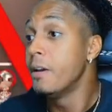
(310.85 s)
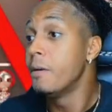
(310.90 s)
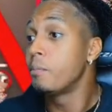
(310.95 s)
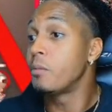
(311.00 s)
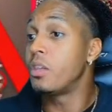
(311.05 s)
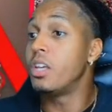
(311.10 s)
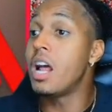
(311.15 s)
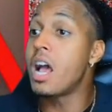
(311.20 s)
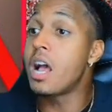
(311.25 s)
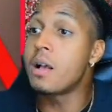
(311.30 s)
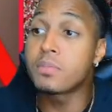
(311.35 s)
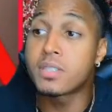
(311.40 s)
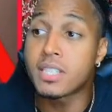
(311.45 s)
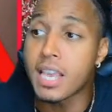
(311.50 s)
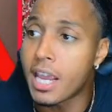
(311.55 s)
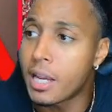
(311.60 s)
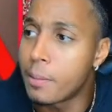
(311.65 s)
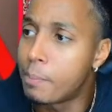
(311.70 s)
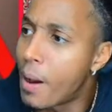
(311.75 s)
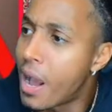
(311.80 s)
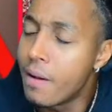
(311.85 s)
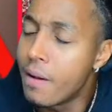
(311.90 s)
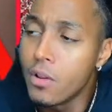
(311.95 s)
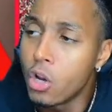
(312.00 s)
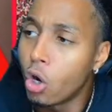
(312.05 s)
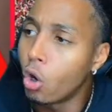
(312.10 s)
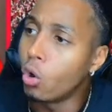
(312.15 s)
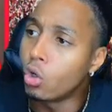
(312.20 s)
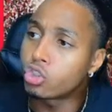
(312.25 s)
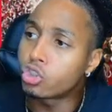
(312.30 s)
You know what I'm saying? But
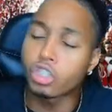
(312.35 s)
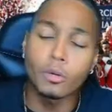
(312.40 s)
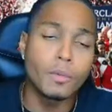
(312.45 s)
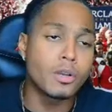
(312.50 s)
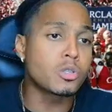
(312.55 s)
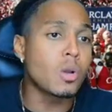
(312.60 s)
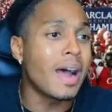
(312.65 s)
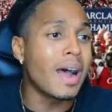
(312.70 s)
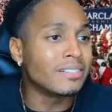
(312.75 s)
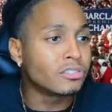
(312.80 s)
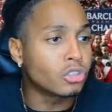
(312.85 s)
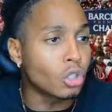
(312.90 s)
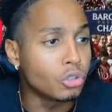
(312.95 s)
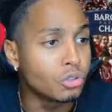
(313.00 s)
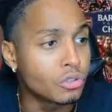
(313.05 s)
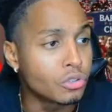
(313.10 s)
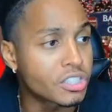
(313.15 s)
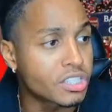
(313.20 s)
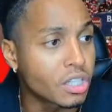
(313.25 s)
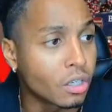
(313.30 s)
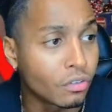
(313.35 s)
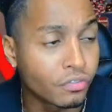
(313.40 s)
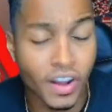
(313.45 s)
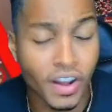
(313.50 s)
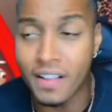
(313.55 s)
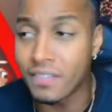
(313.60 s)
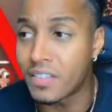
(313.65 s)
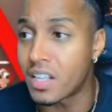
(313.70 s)
also as well, Antonio Silva,